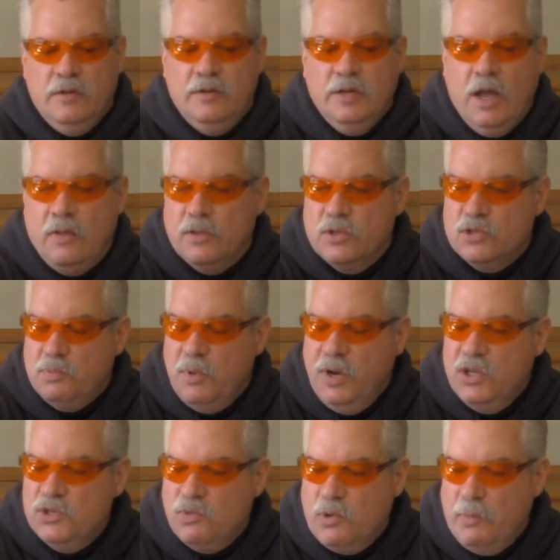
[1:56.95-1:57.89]
Now the
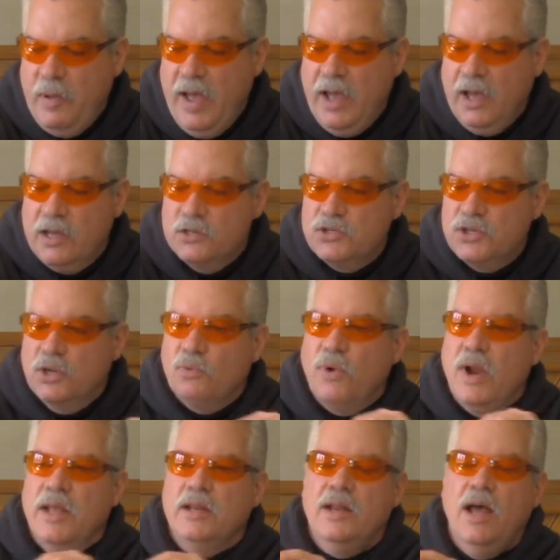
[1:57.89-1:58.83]
springs we're packaging
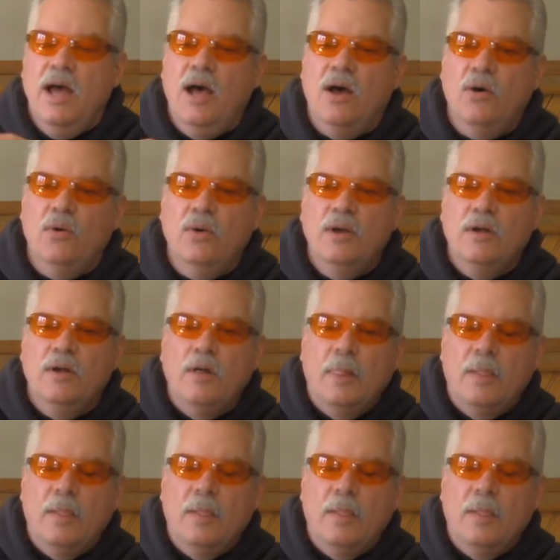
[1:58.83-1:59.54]
right now